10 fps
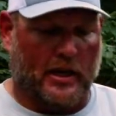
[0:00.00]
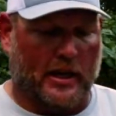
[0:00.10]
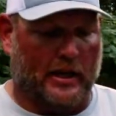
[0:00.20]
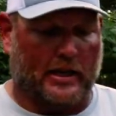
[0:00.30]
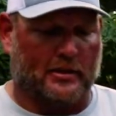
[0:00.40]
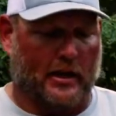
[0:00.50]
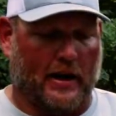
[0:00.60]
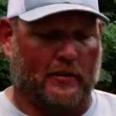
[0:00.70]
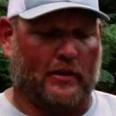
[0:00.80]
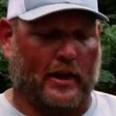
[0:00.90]
And that's
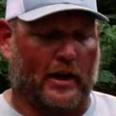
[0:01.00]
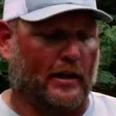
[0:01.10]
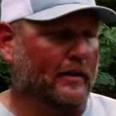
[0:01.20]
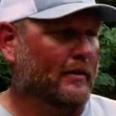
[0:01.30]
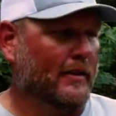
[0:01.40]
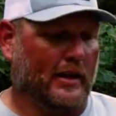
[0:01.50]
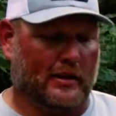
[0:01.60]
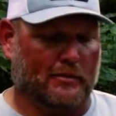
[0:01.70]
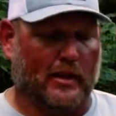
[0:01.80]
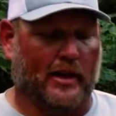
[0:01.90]
everything in
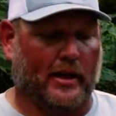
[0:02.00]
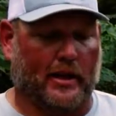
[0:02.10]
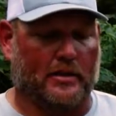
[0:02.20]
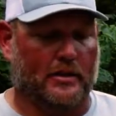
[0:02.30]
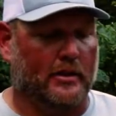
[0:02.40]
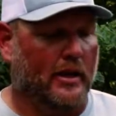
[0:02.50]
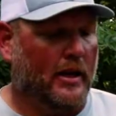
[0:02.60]
this bait caster.